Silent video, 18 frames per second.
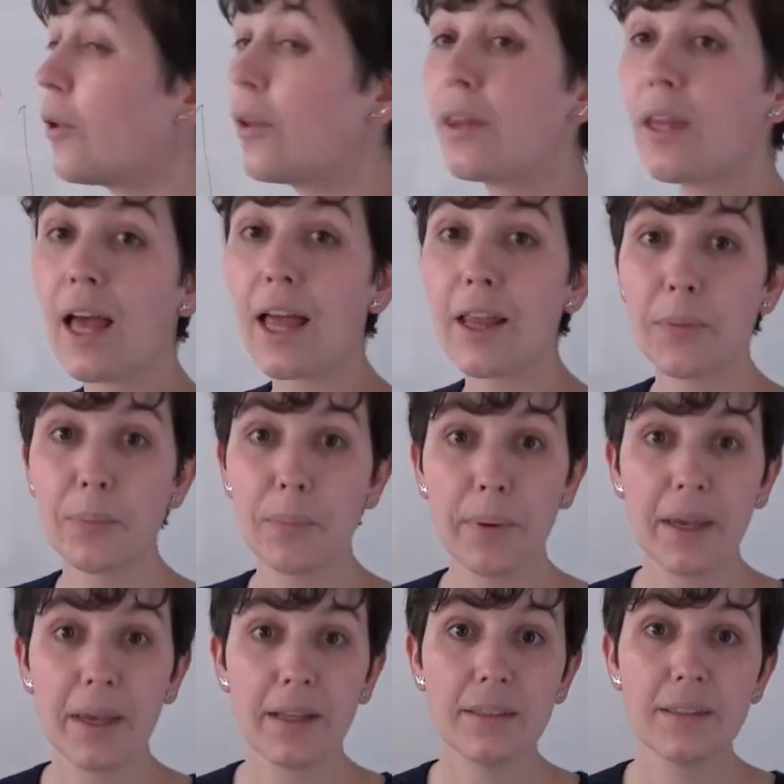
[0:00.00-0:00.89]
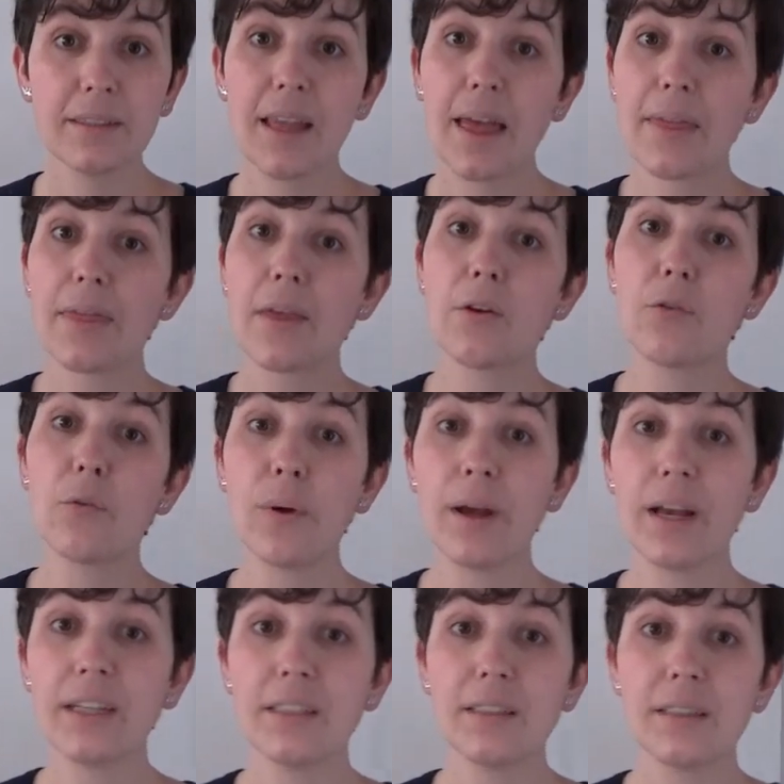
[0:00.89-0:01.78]
that means that the
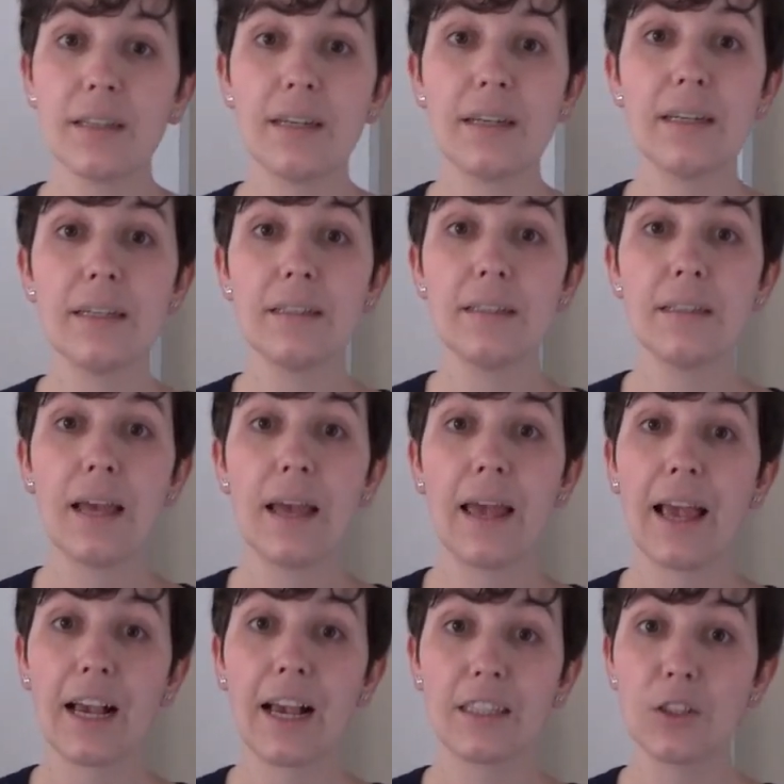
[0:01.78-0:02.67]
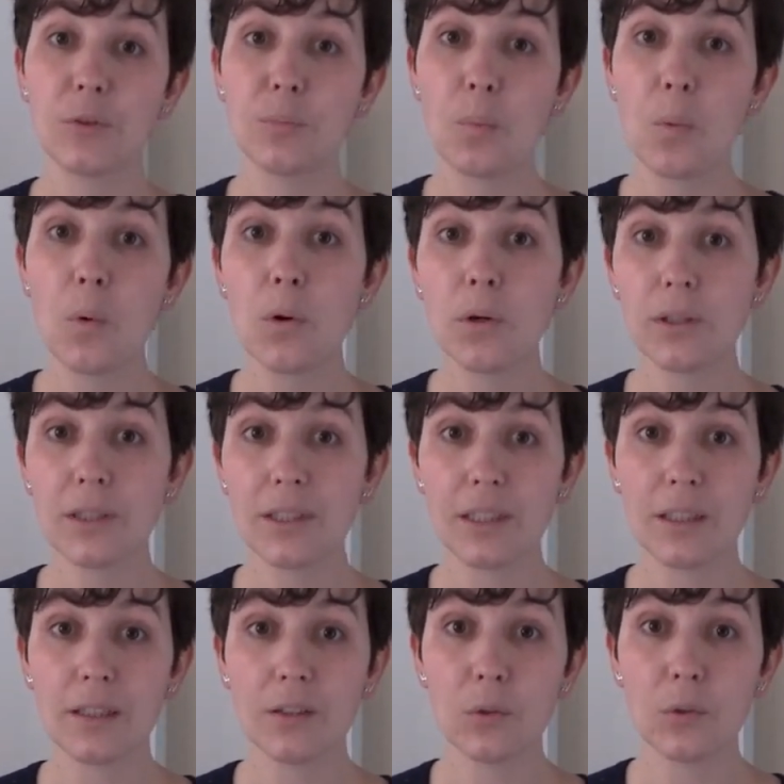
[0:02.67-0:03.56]
rest is
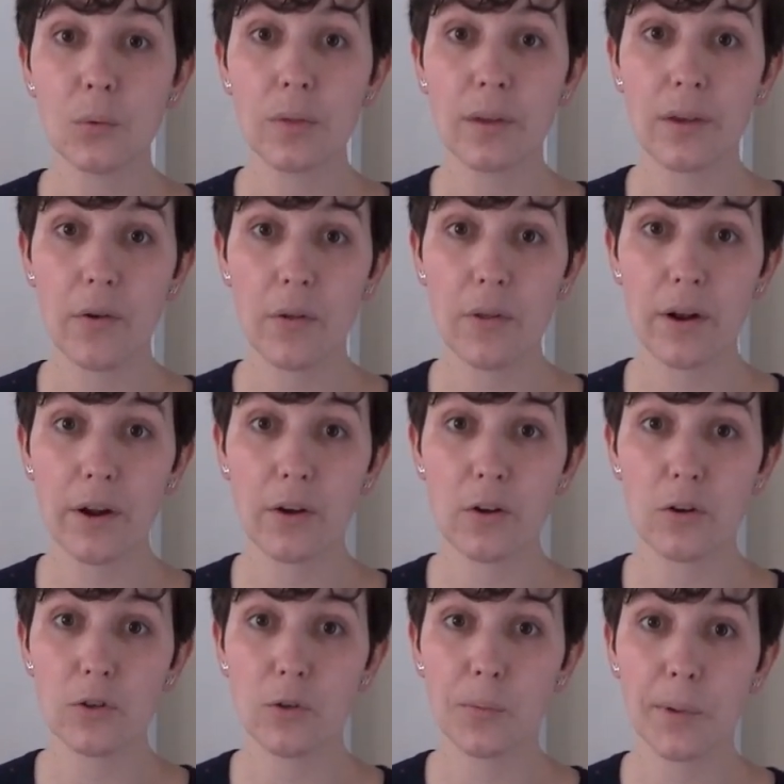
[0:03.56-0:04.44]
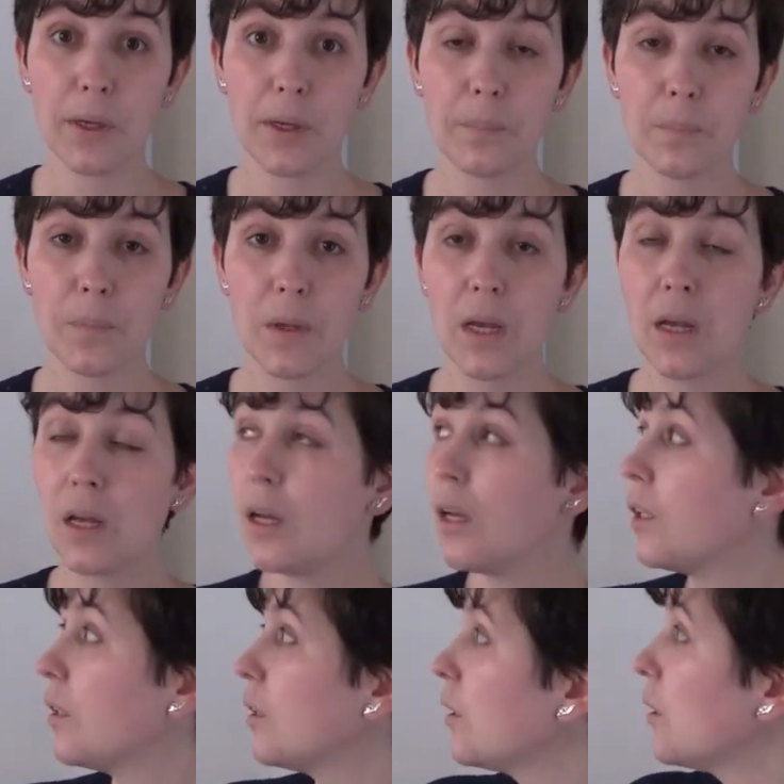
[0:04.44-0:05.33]
exporting to the other economy.
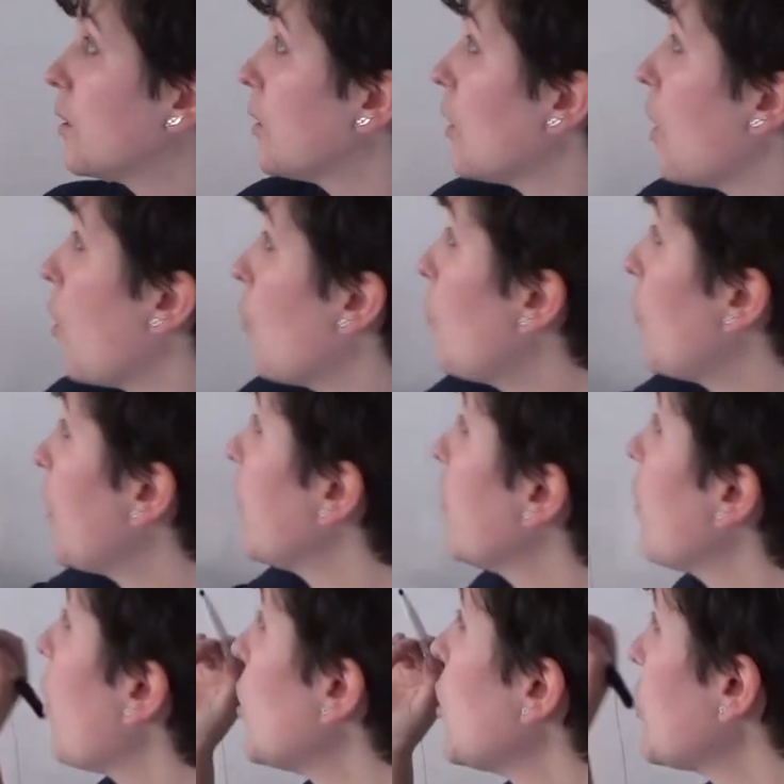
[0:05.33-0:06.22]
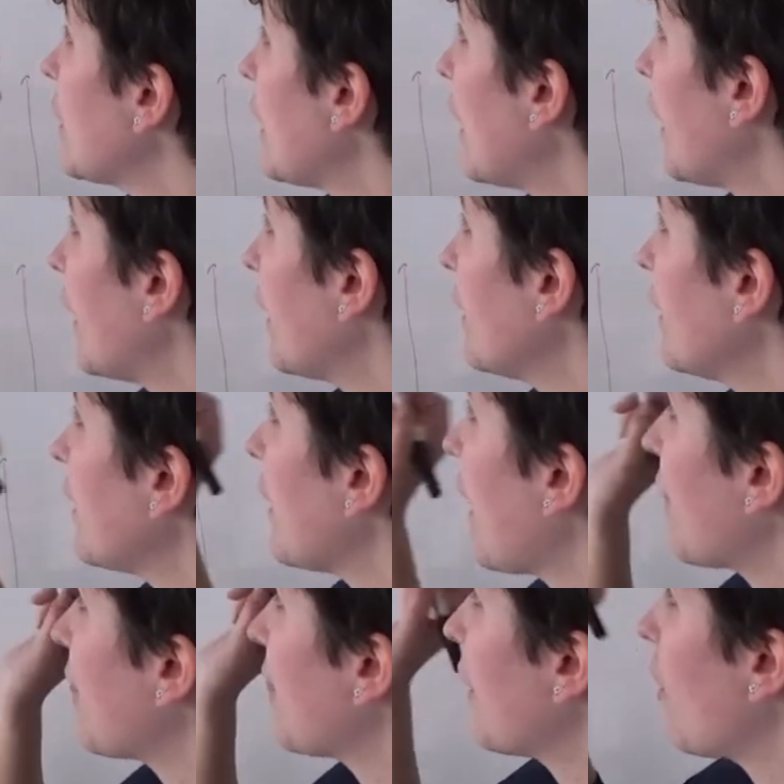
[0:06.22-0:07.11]
So we know then
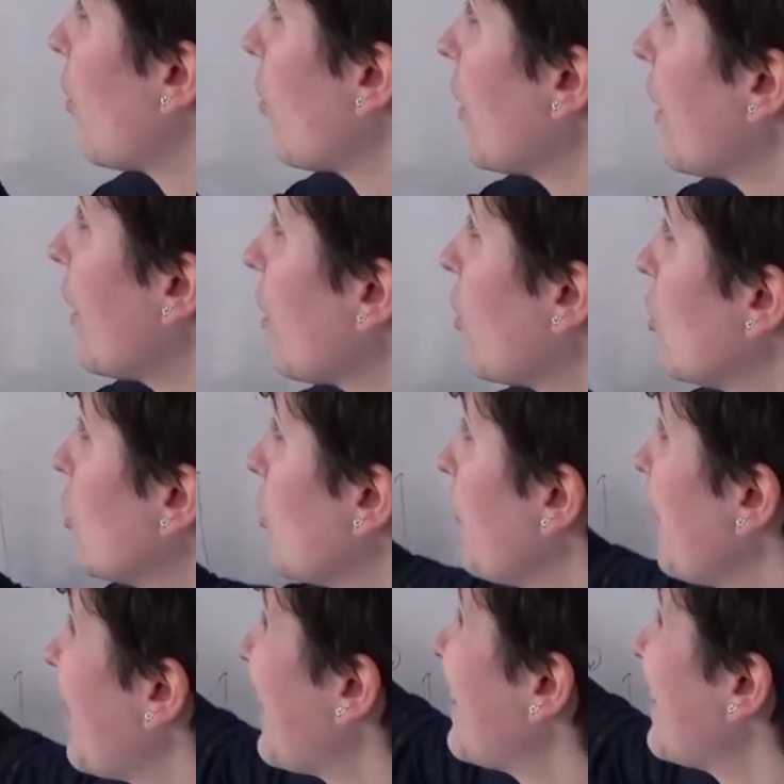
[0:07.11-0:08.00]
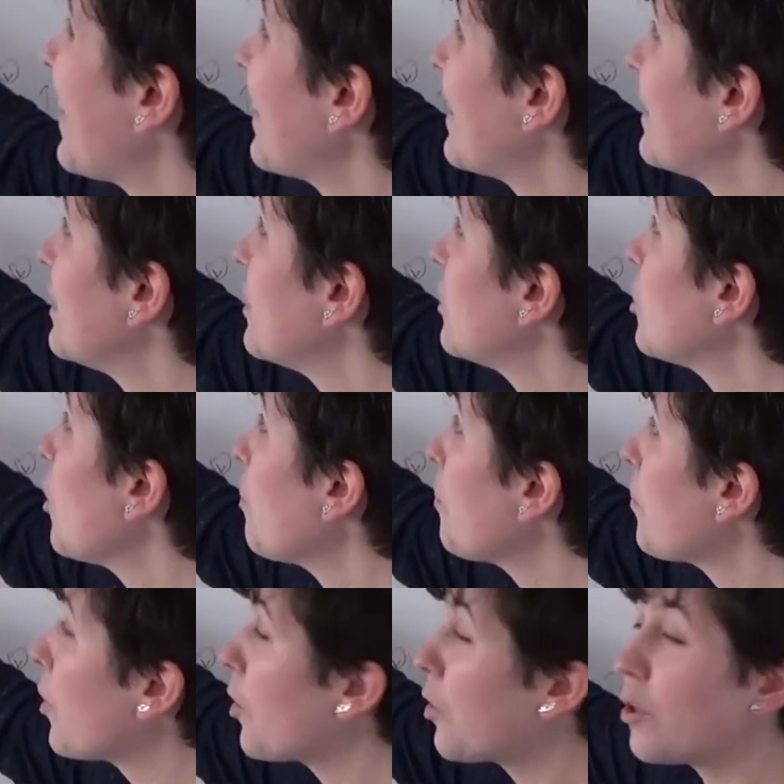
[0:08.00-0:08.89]
that the other economy that is
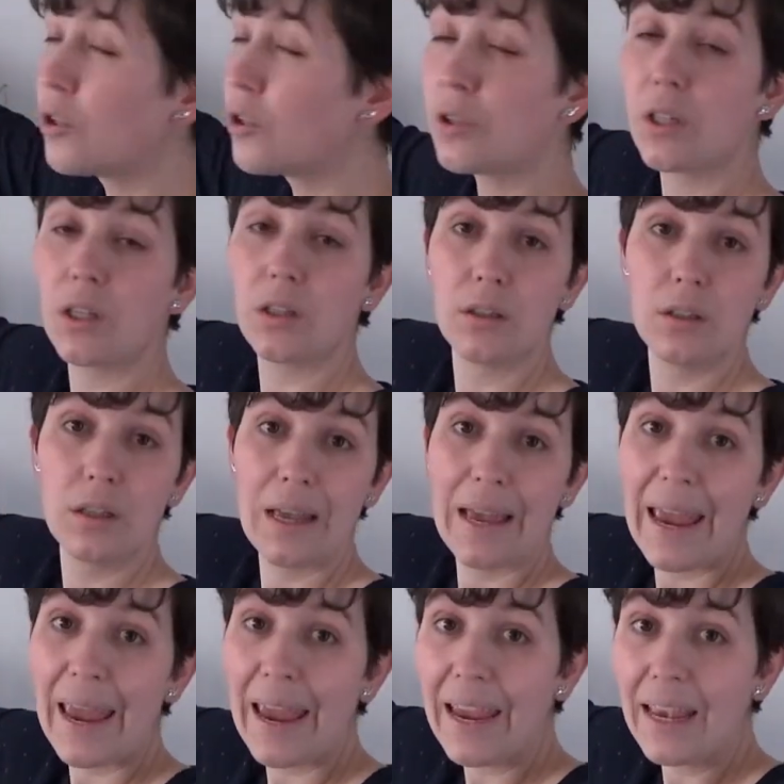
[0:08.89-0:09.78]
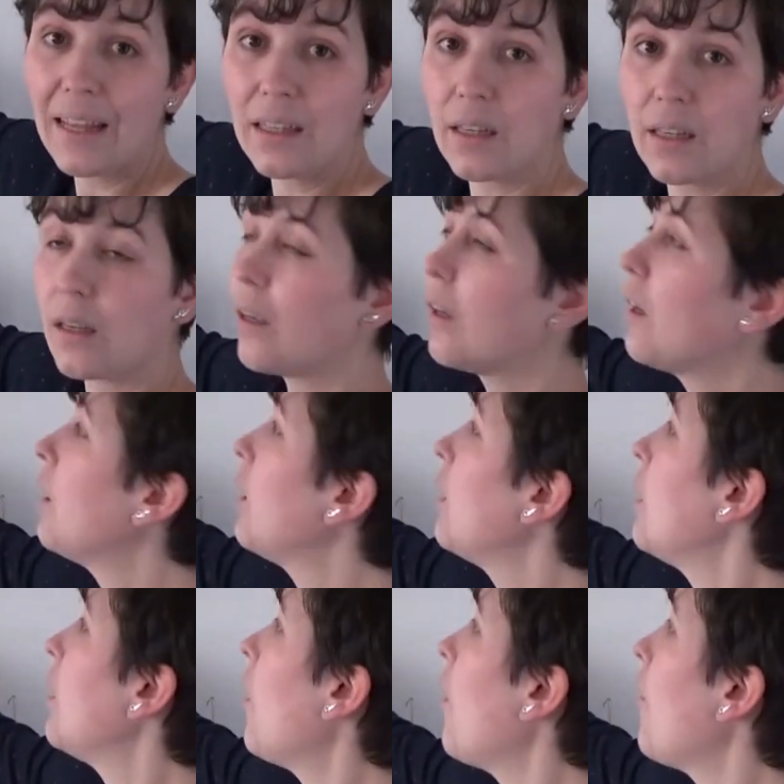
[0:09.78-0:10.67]
not producing any
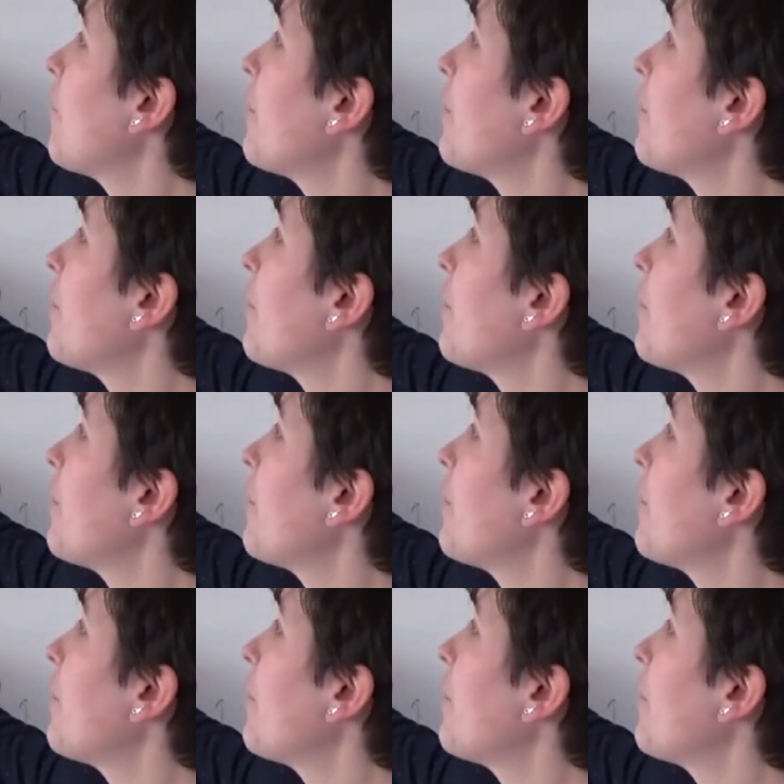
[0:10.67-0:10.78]
of